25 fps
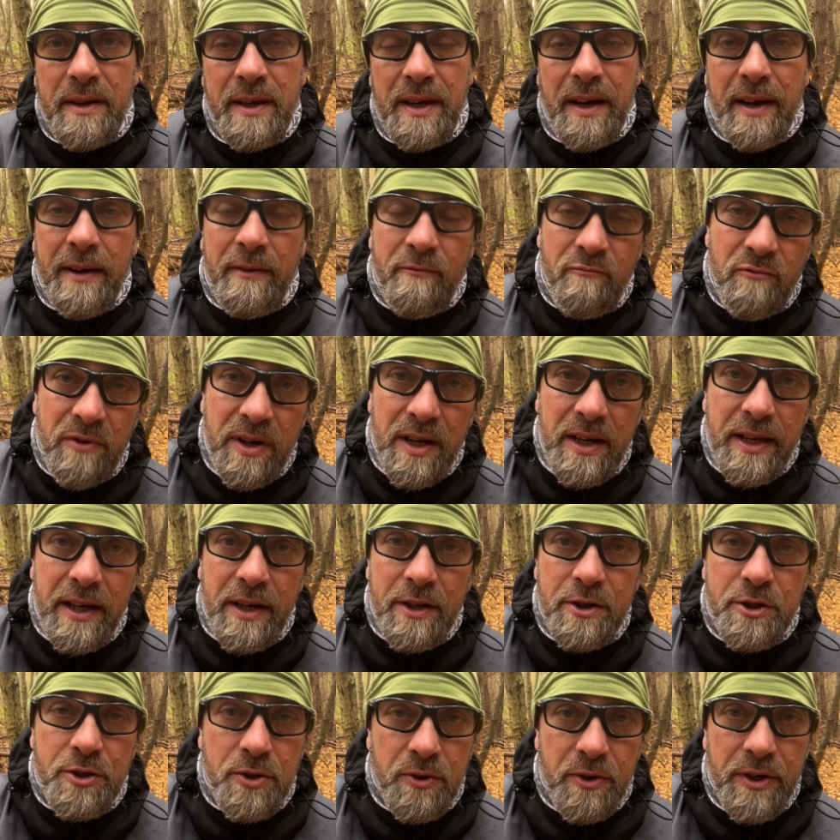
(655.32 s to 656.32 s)
yeah, really
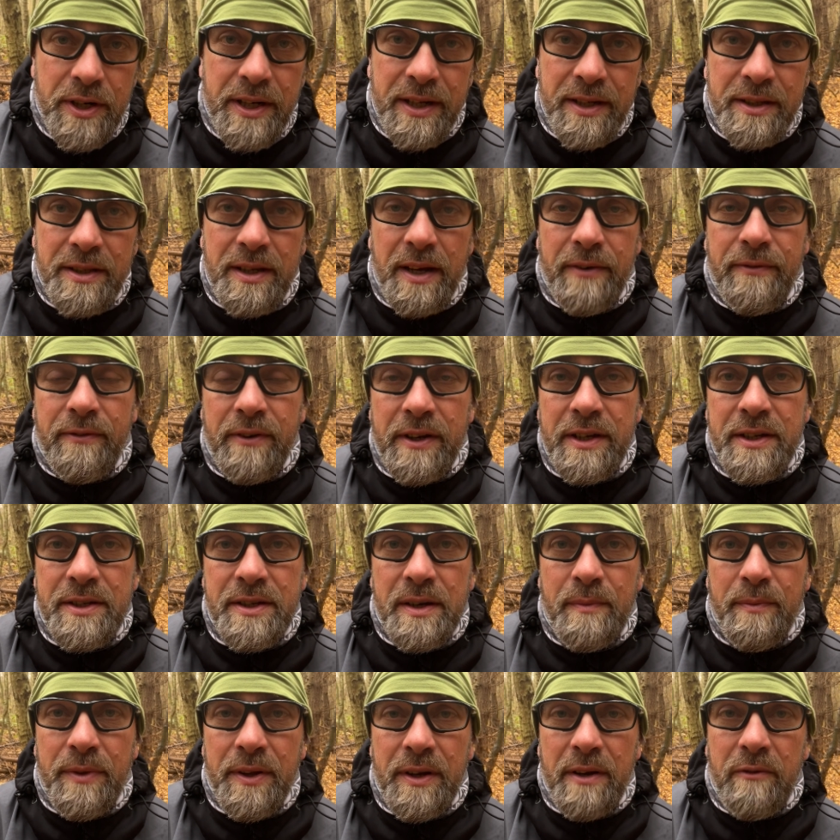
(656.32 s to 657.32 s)
enjoyed it. Definitely
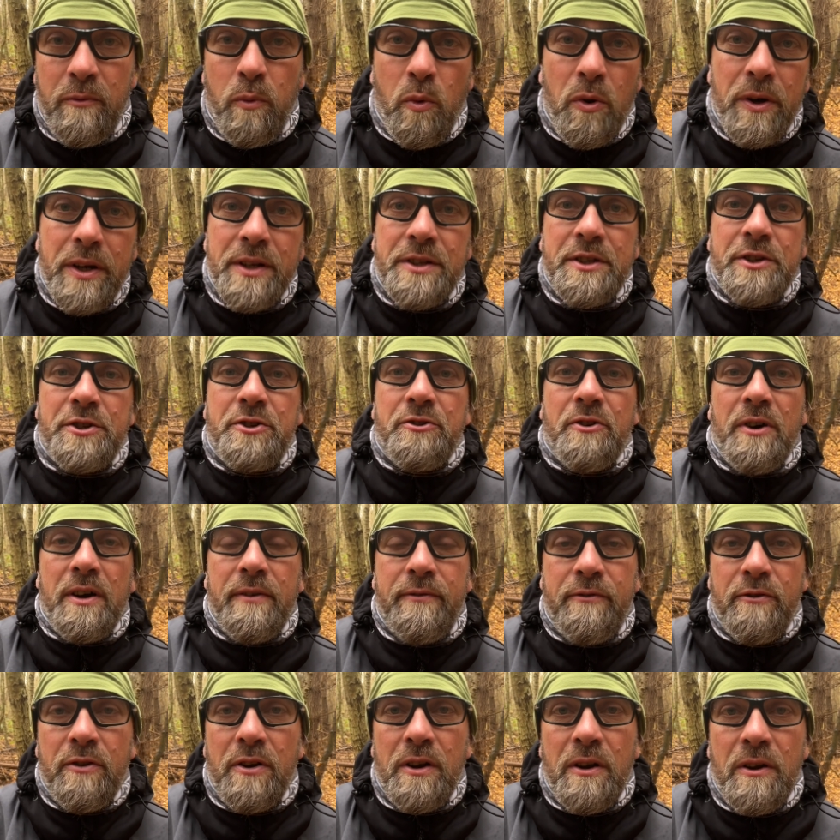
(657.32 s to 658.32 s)
something I've wanted to try
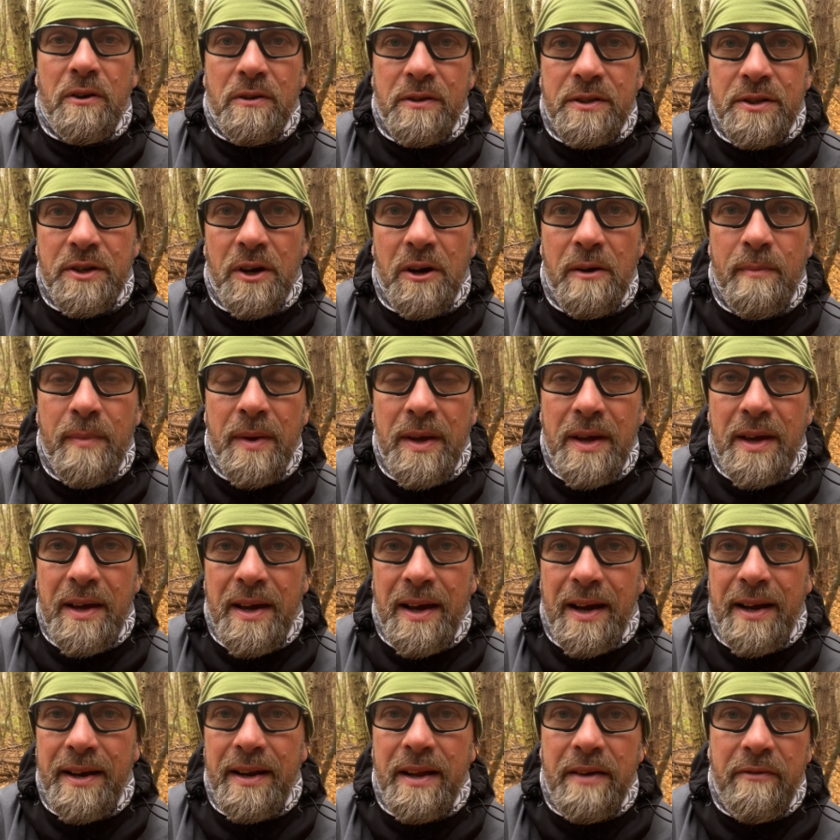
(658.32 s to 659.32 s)
for a long time
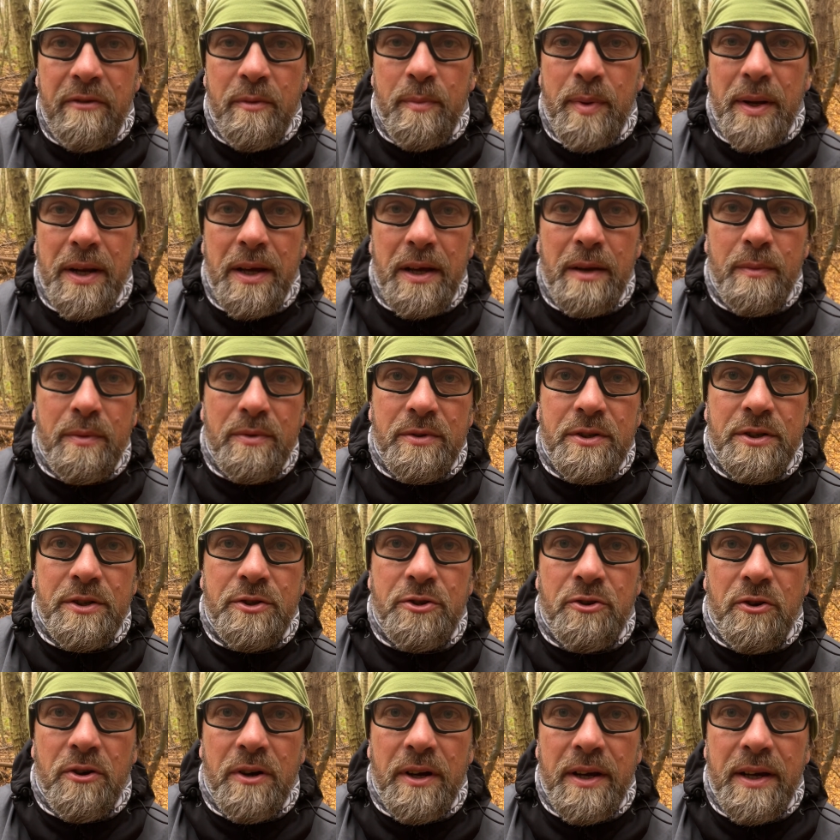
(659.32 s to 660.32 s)
and never been able to
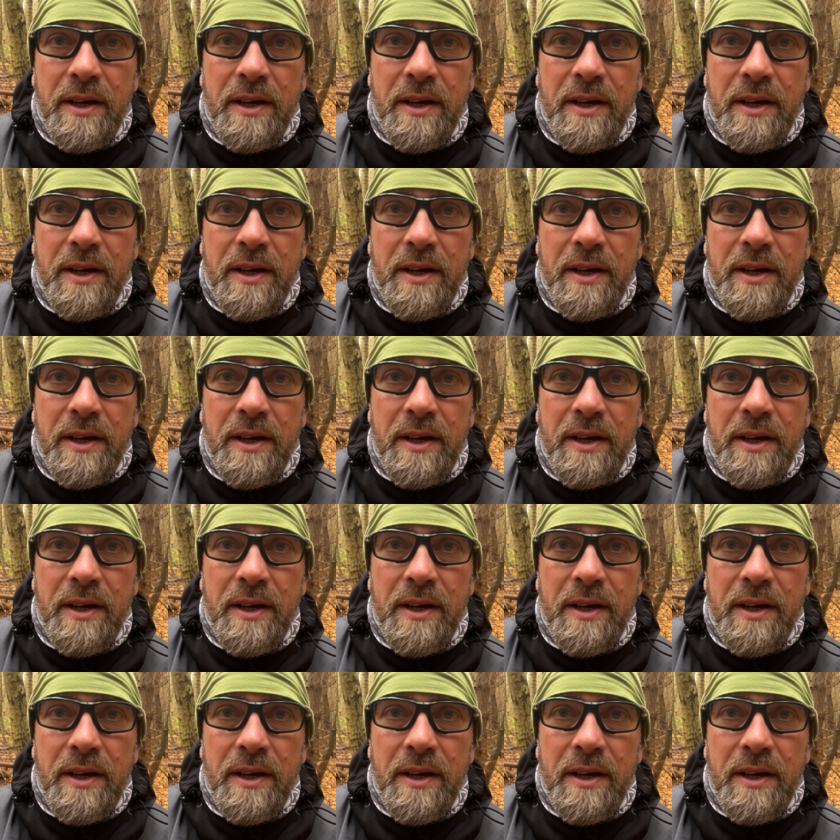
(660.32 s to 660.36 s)
try